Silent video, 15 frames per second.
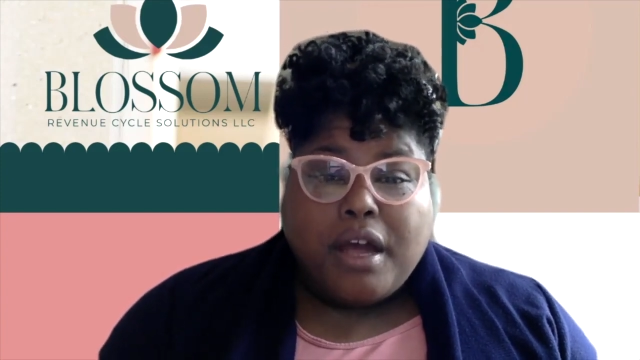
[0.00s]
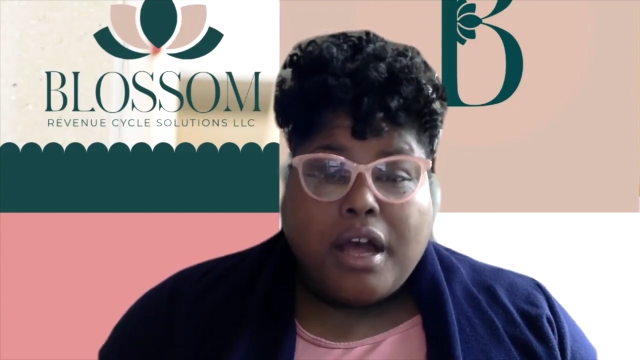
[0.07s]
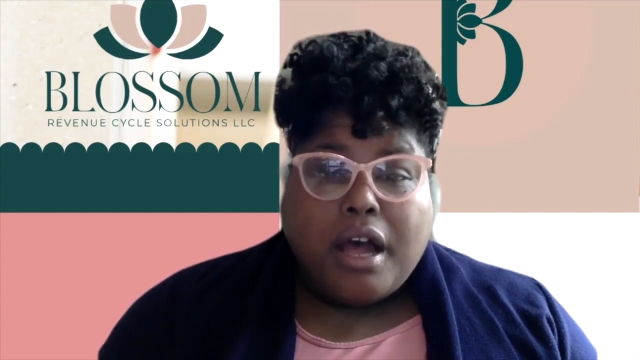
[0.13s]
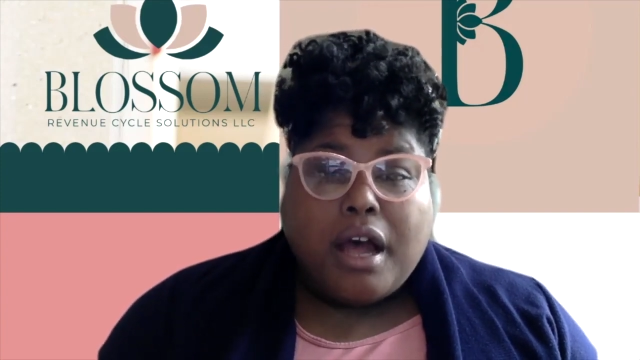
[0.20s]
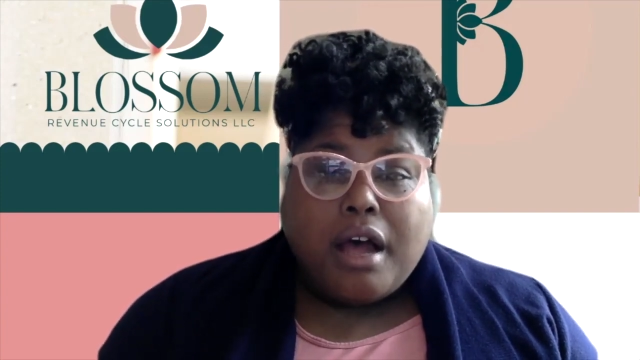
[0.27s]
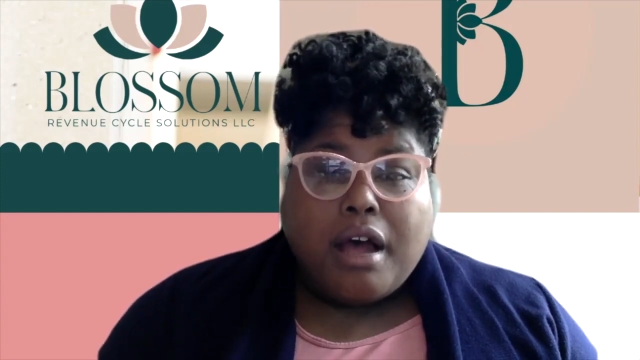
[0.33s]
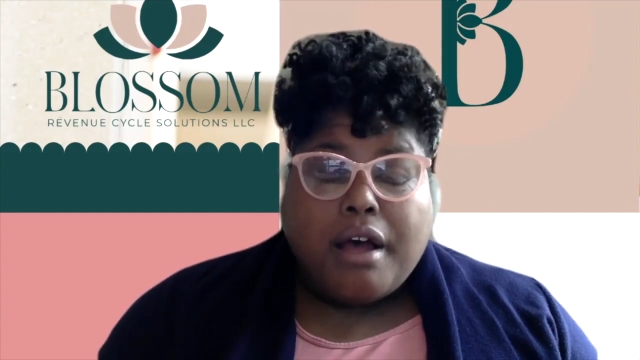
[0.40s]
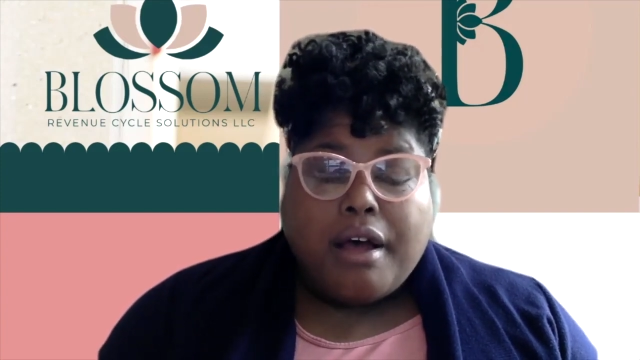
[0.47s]

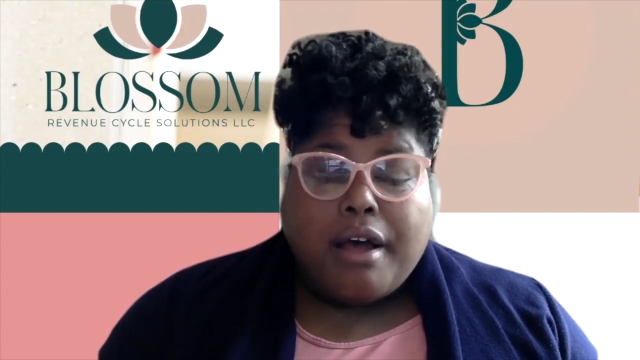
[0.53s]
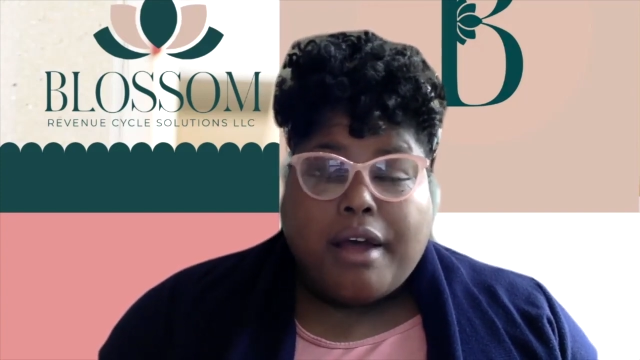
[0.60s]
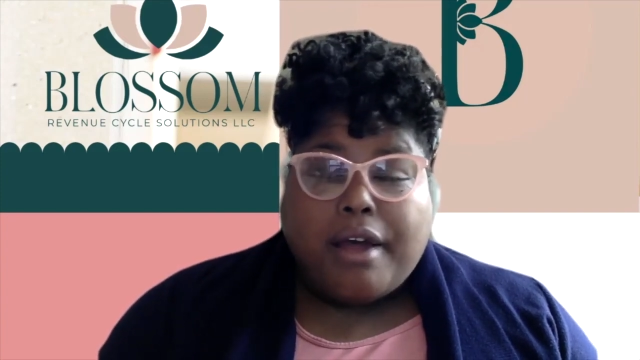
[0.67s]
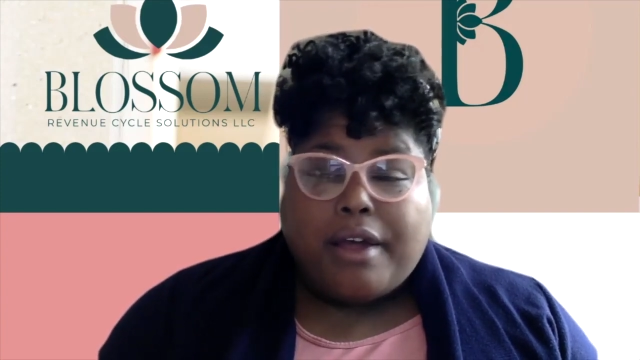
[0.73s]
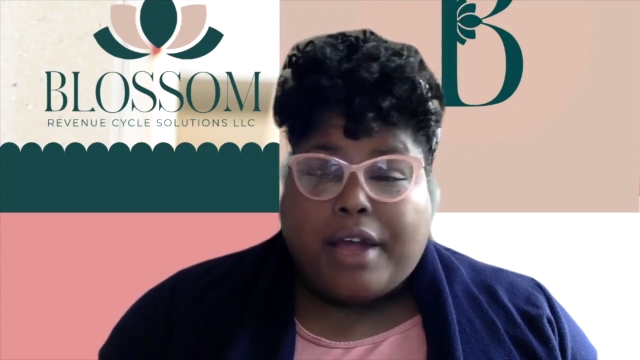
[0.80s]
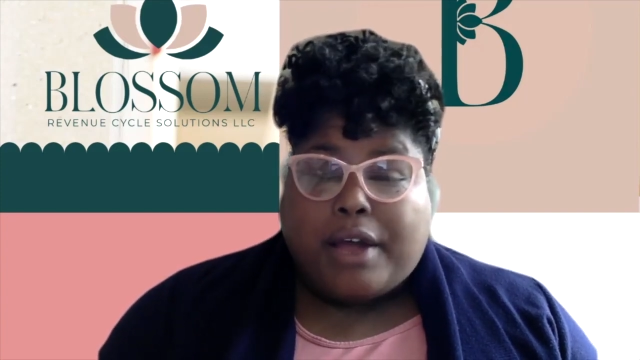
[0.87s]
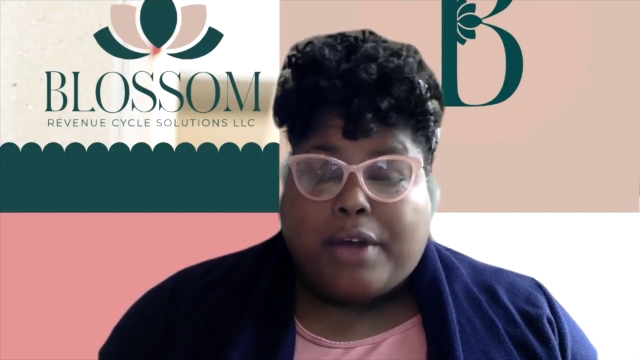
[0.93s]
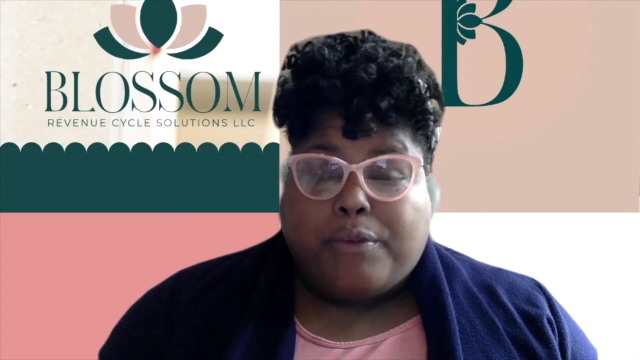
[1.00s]
I
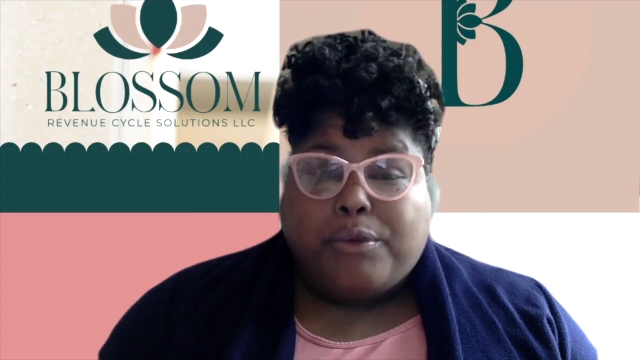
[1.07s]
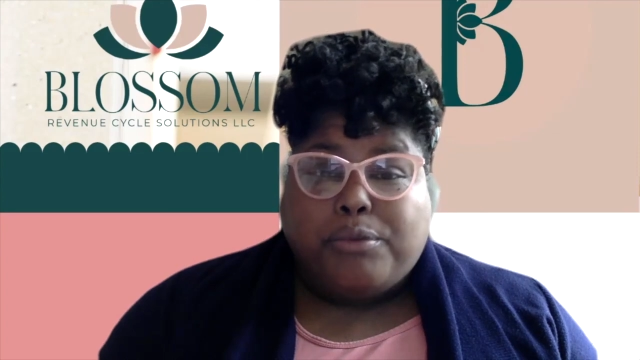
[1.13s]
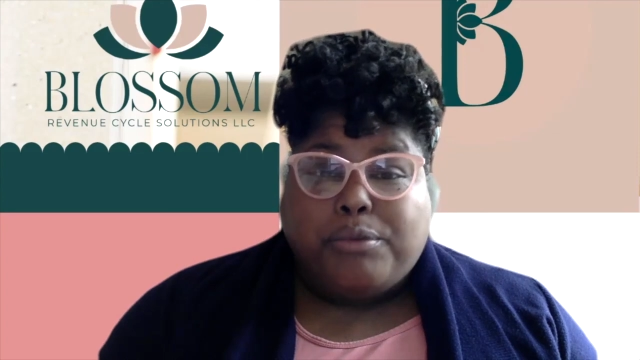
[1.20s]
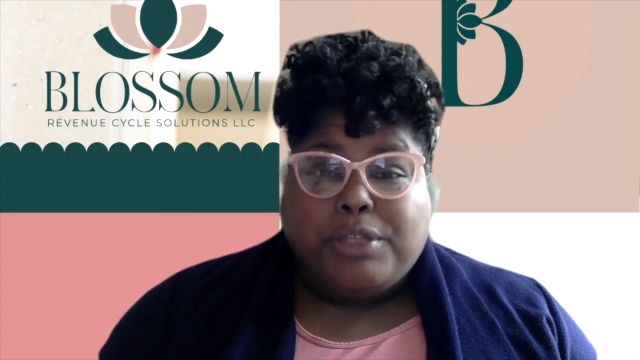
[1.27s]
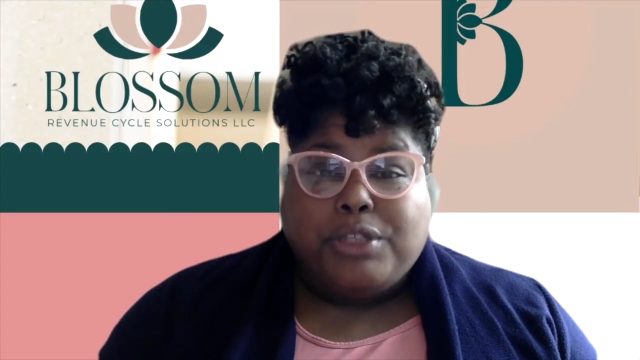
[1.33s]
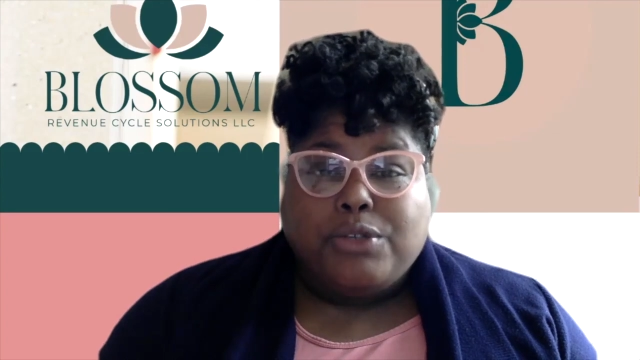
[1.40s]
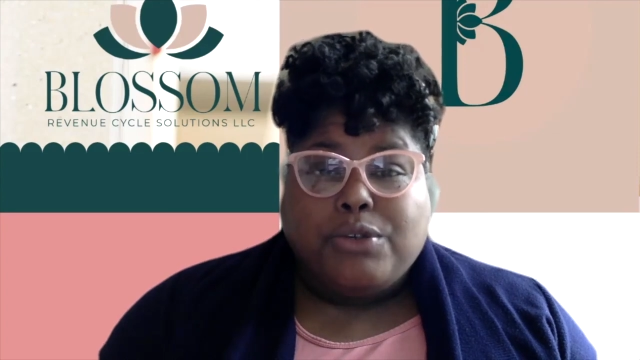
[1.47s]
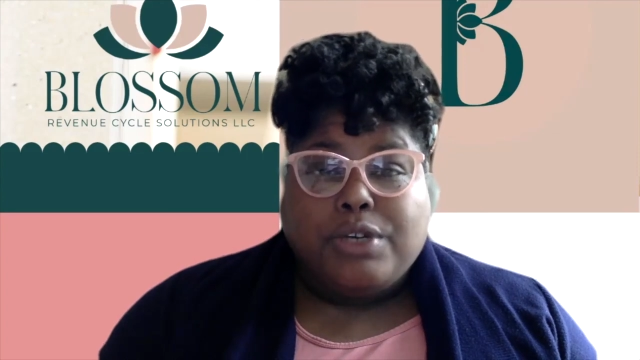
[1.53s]
will be
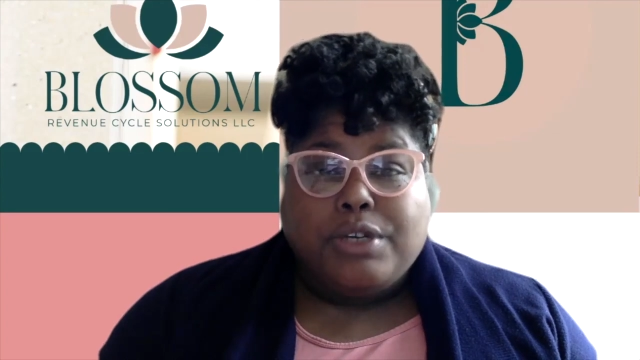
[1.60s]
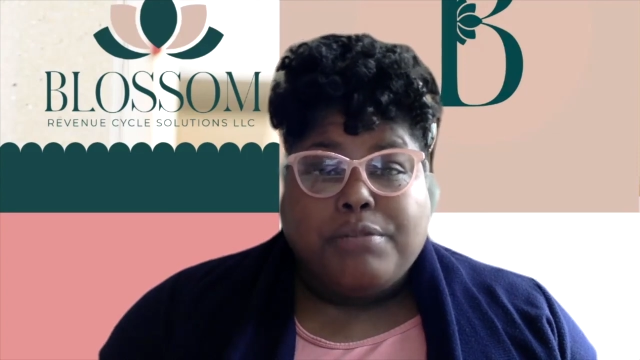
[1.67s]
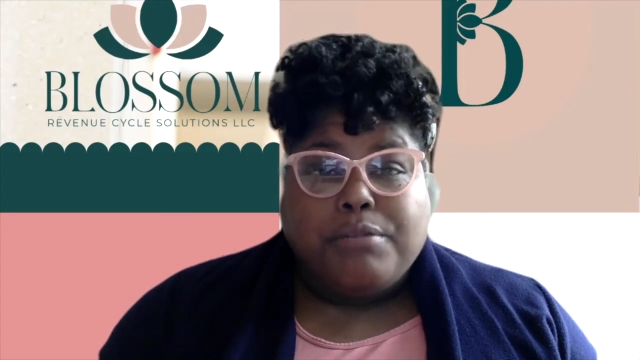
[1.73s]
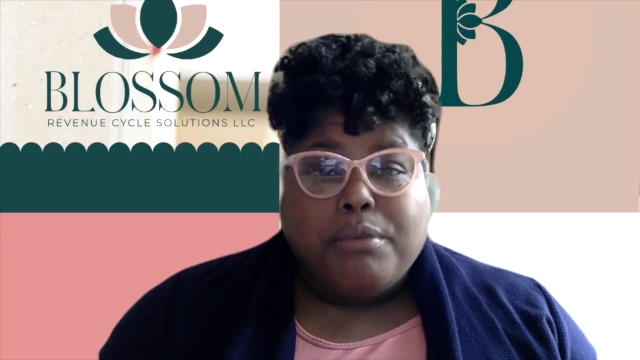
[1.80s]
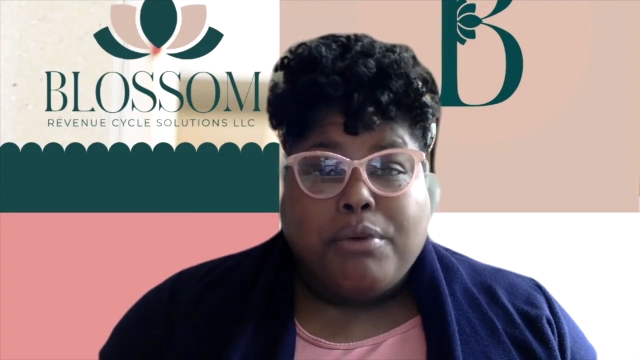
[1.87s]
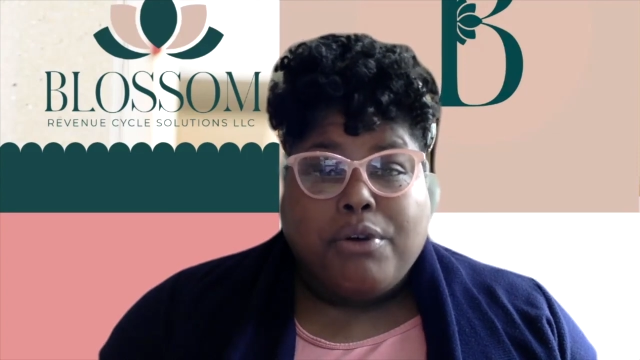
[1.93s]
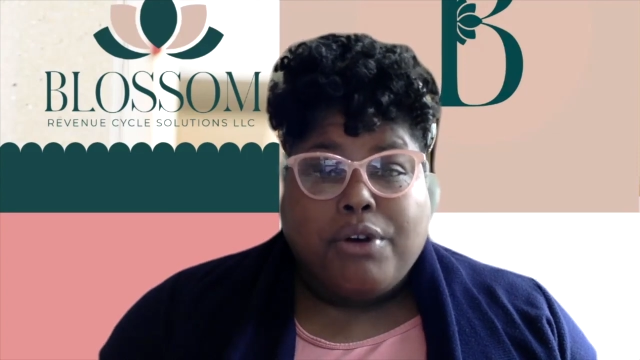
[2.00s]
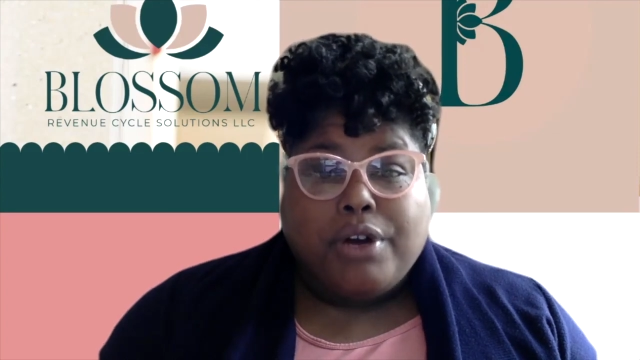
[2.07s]
doing
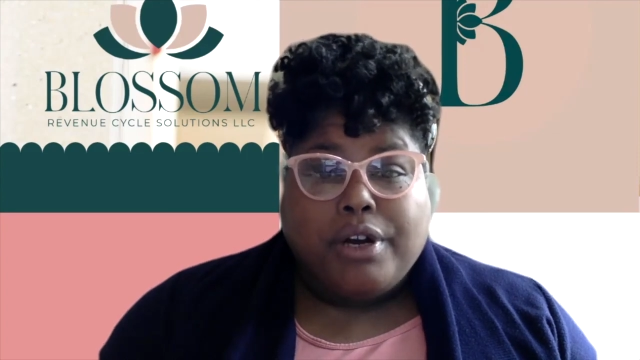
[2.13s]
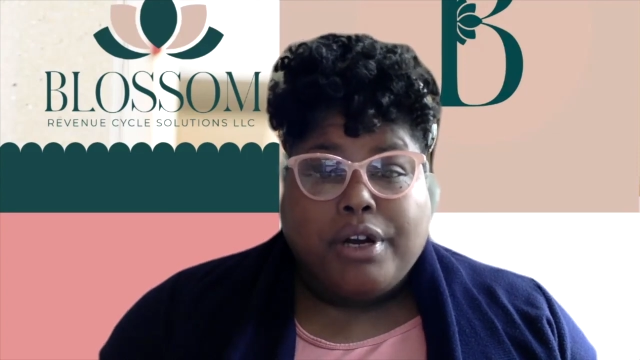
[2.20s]
more